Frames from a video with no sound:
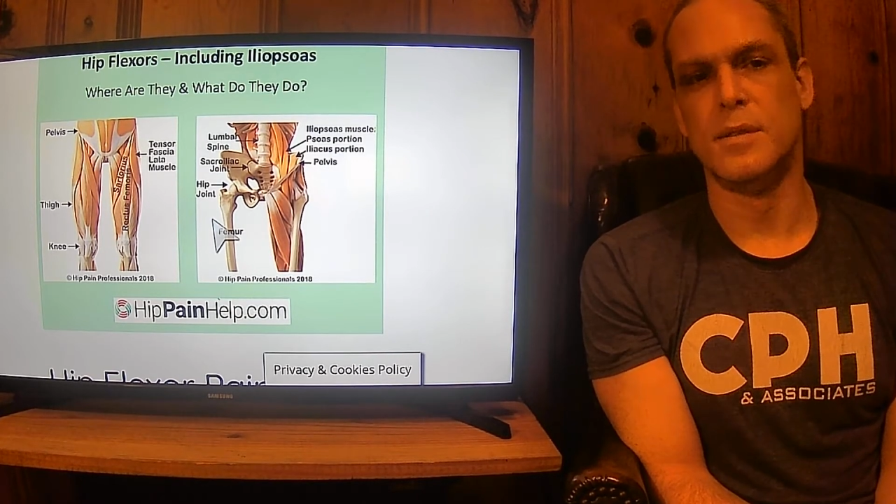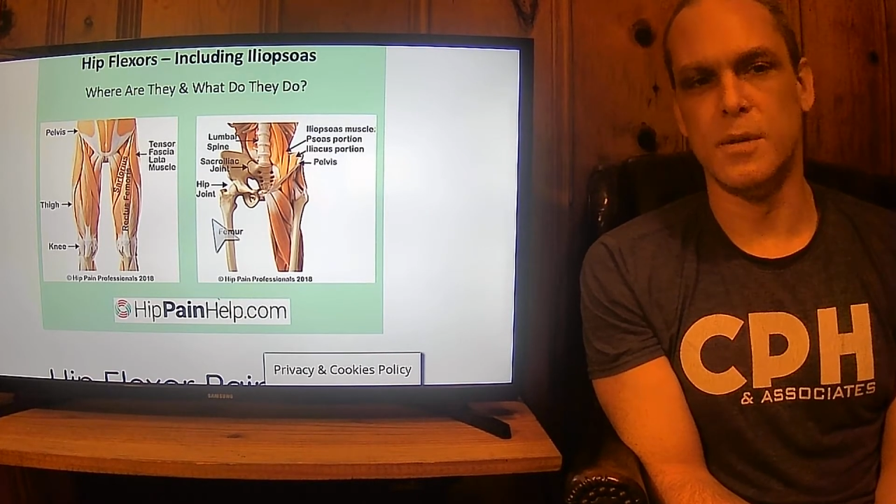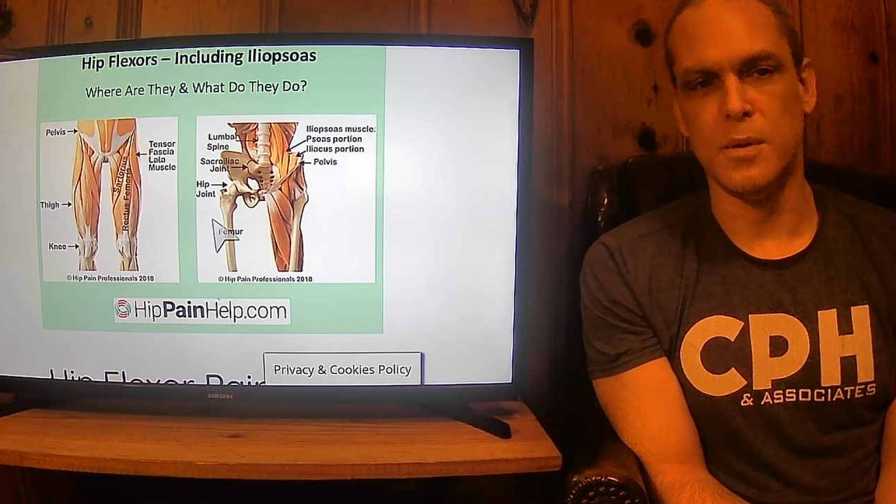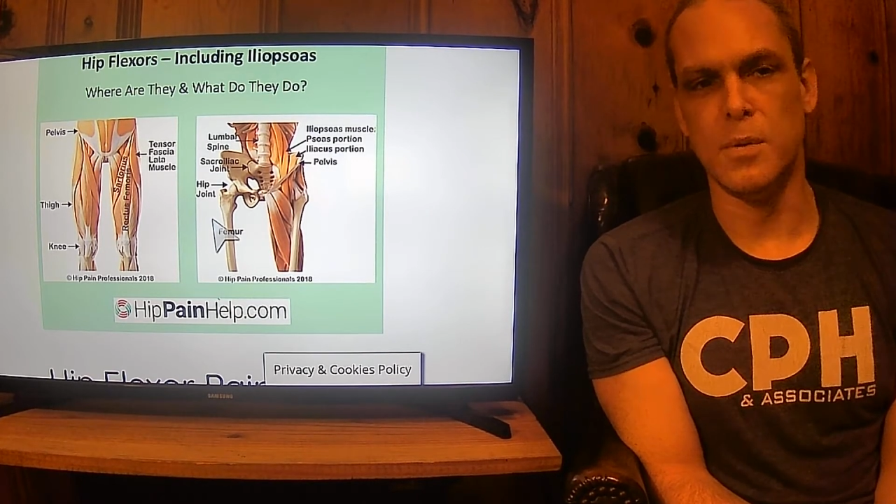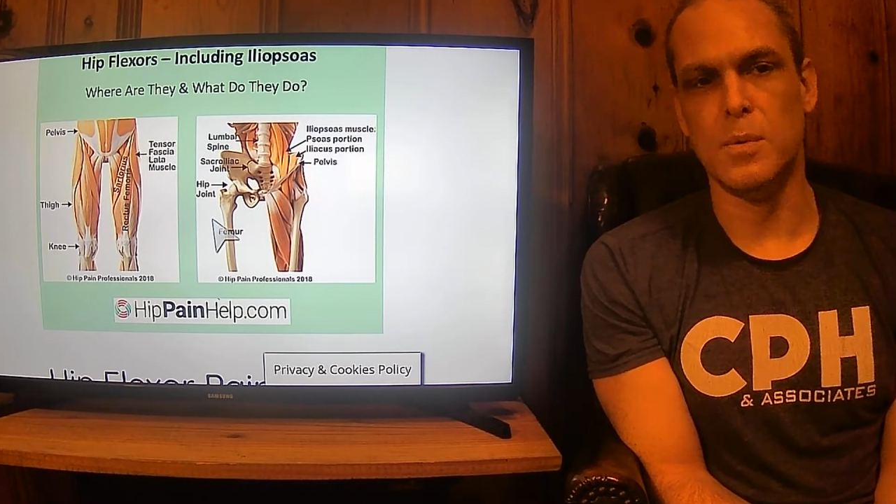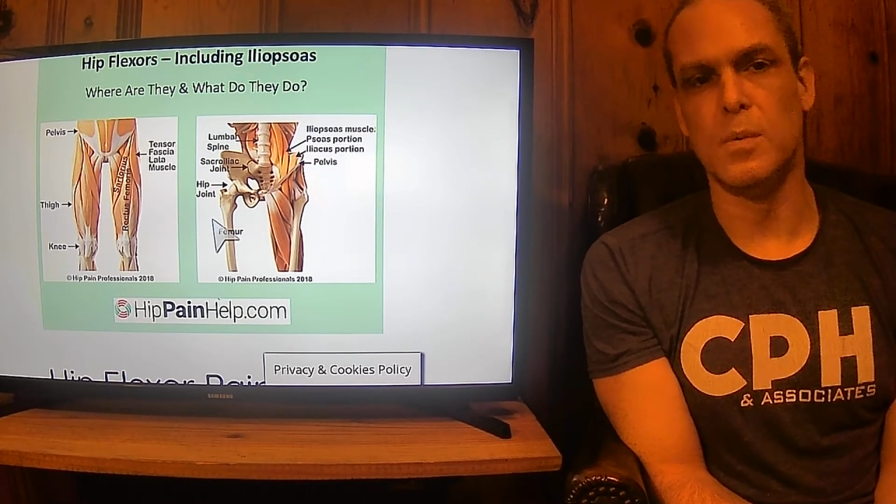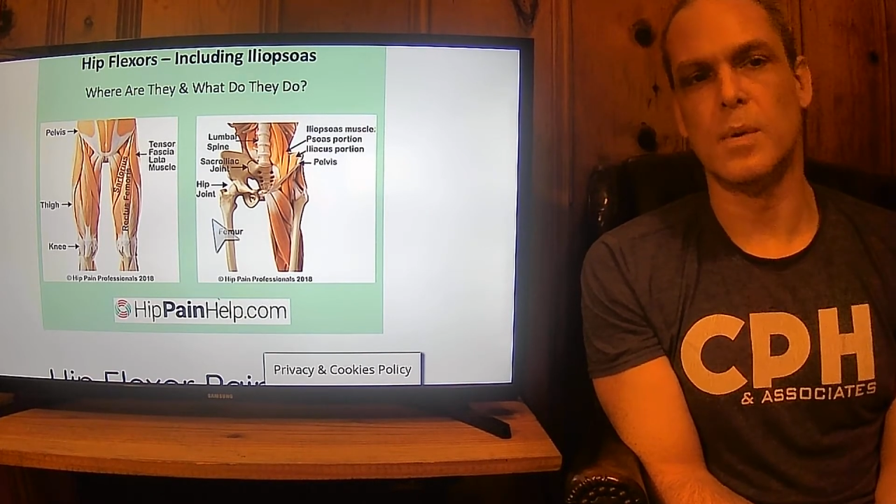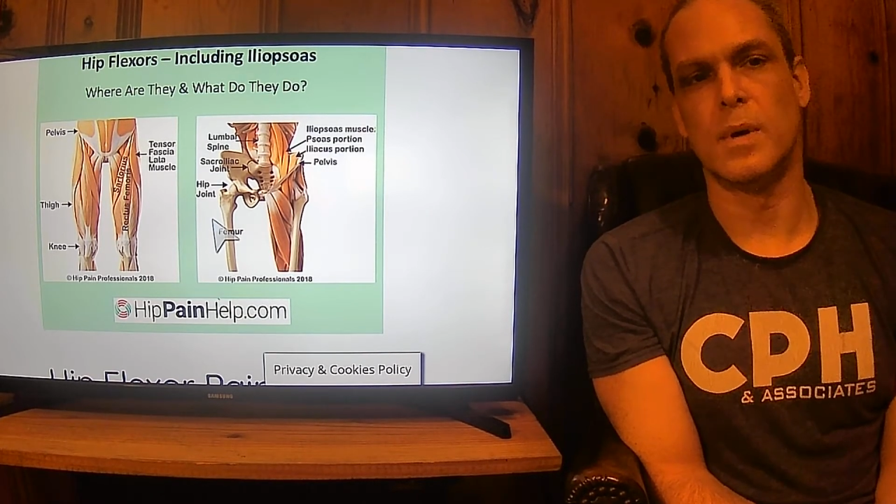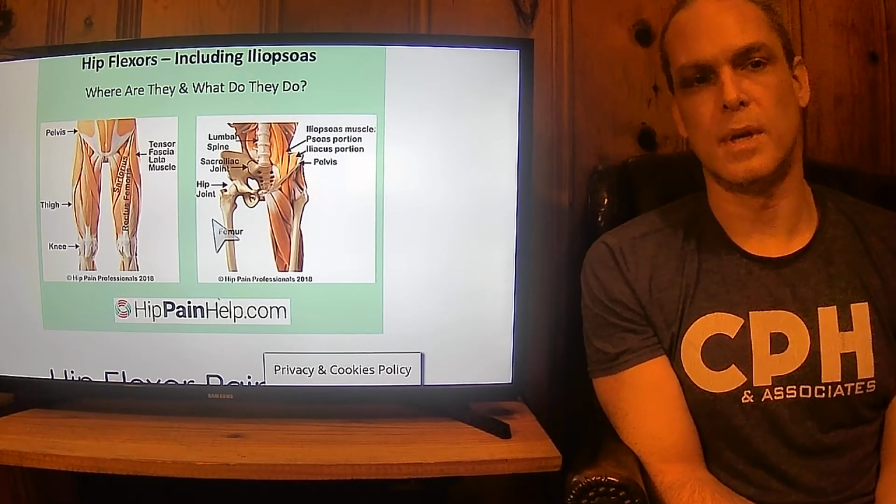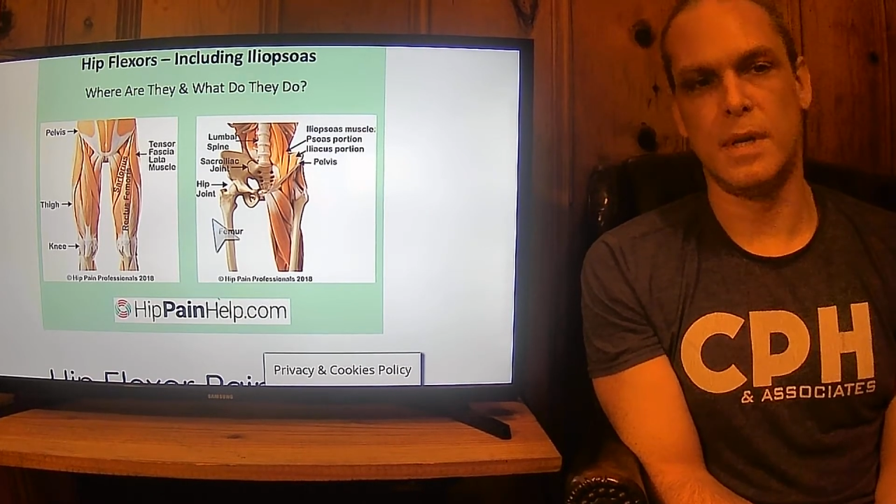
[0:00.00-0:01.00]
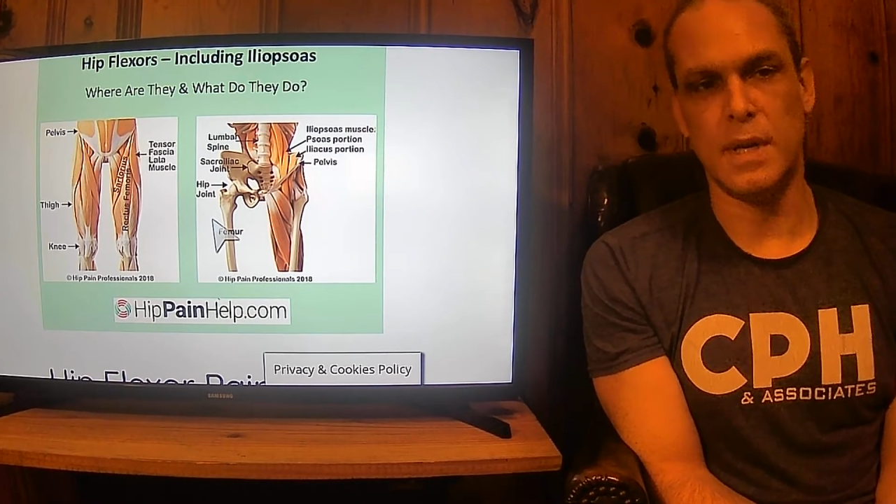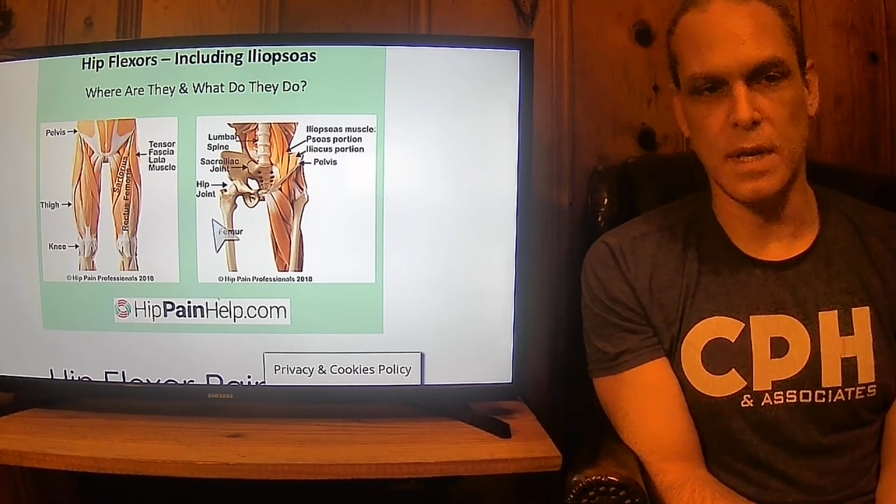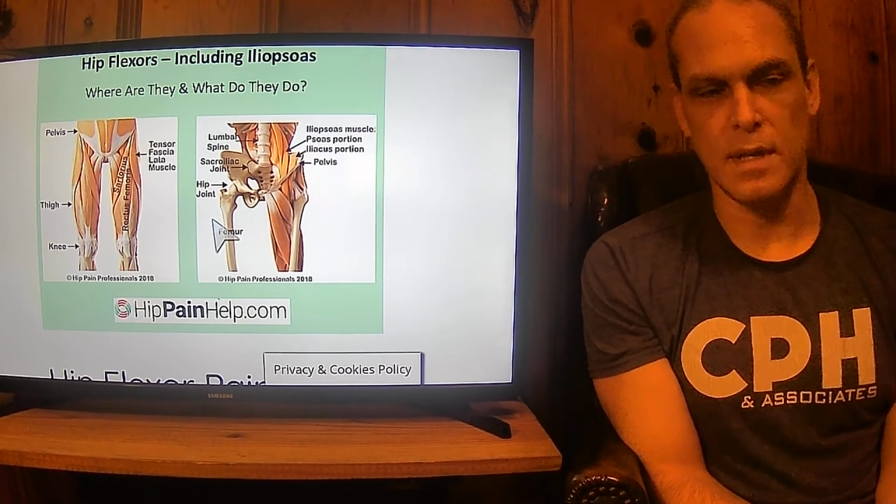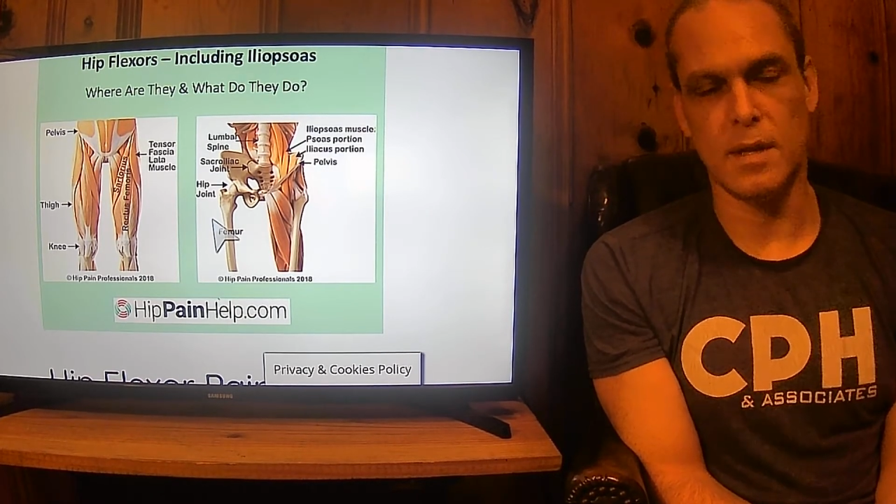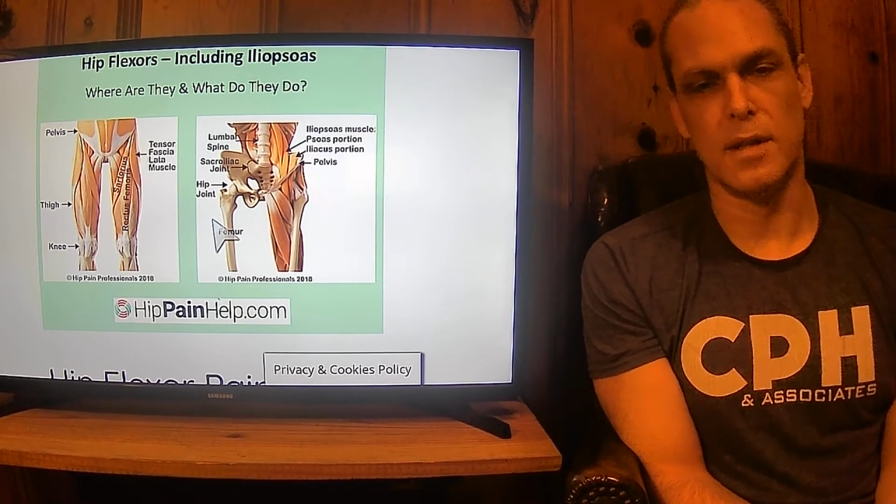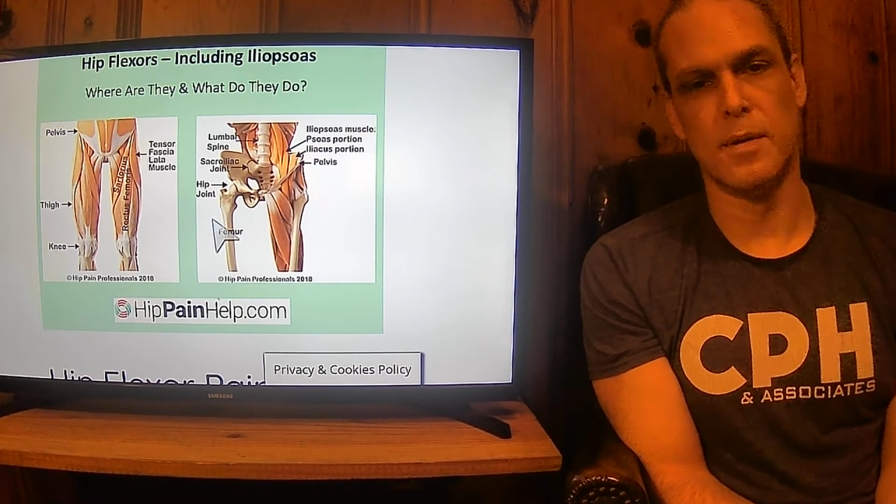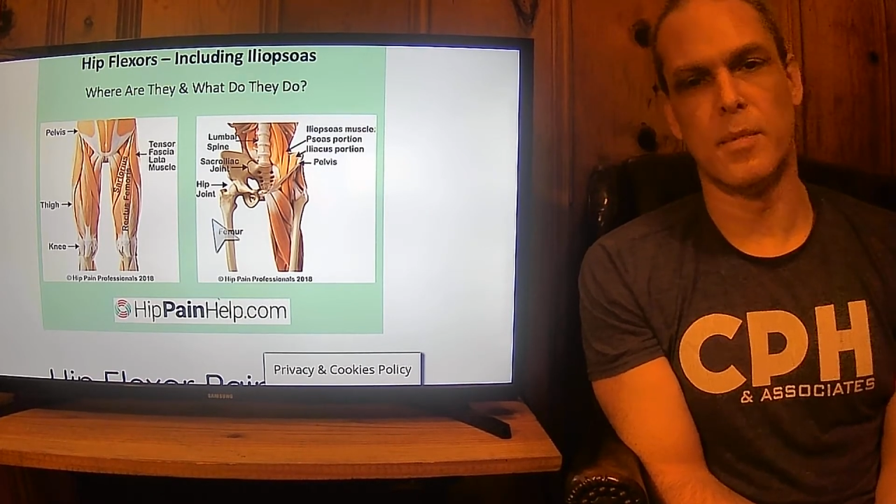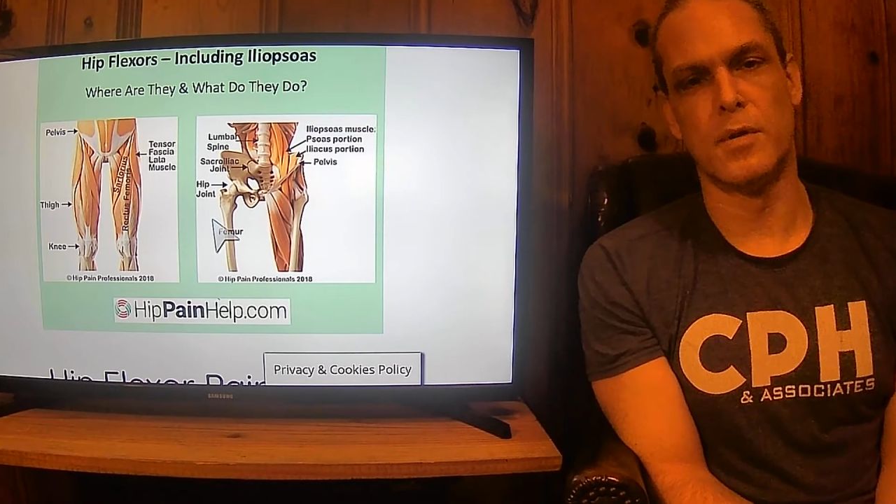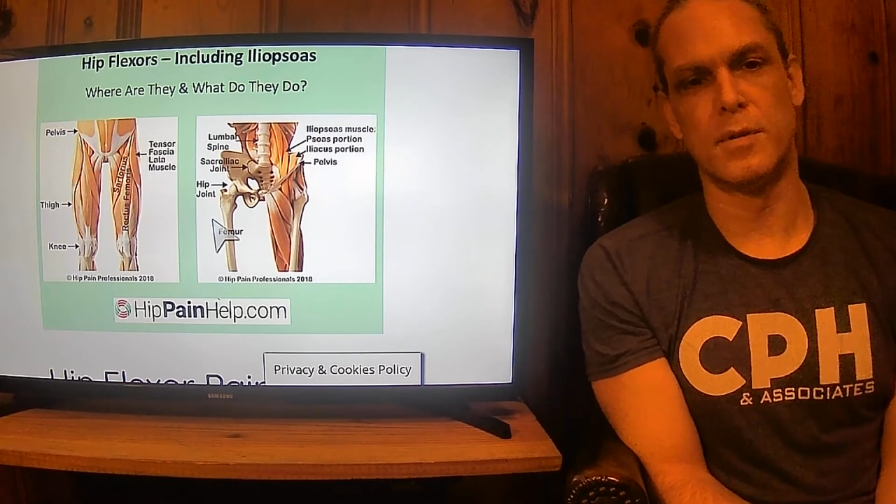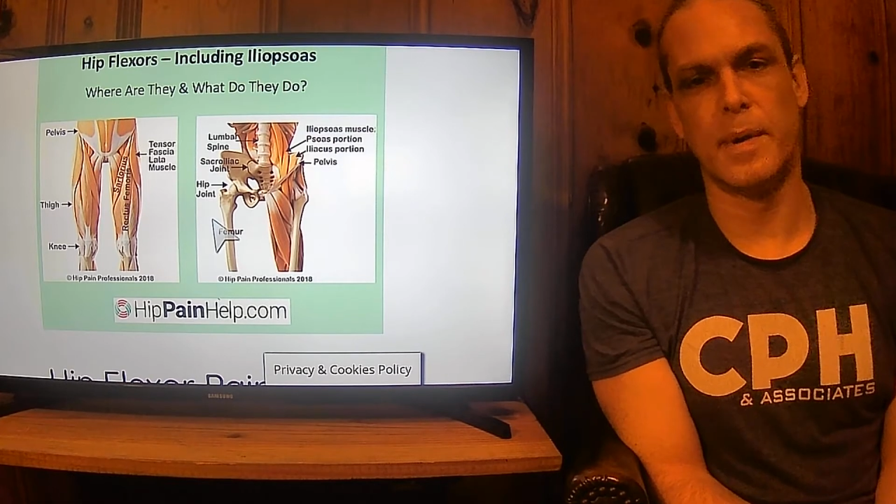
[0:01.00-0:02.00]
to get the
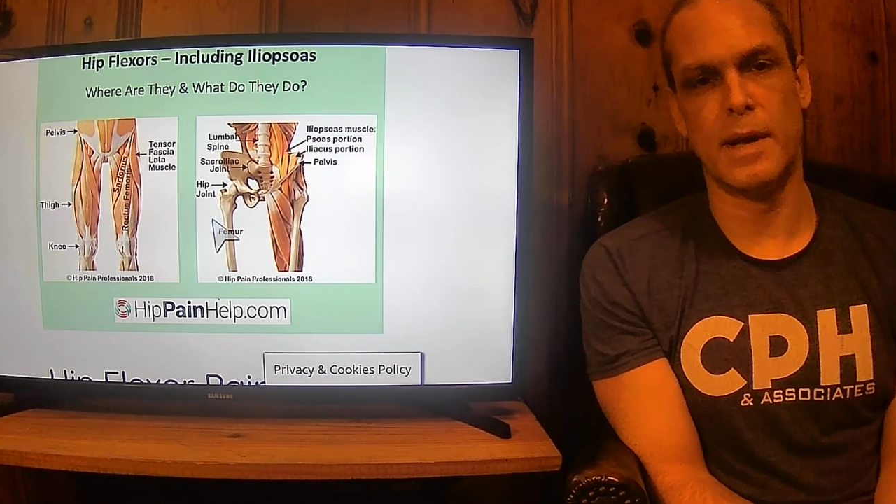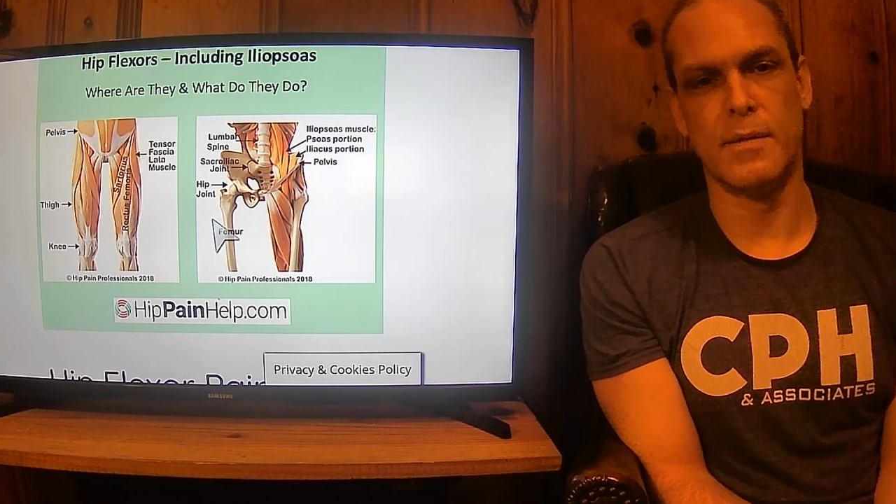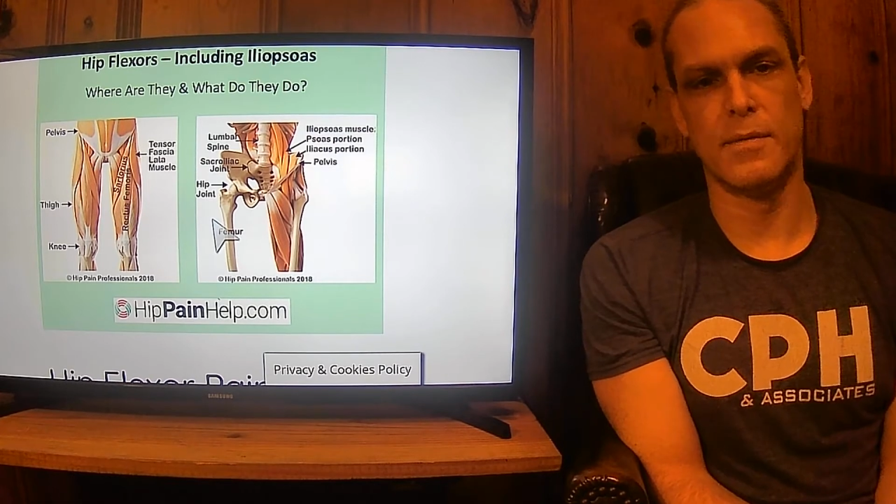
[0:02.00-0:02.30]
lumbar spine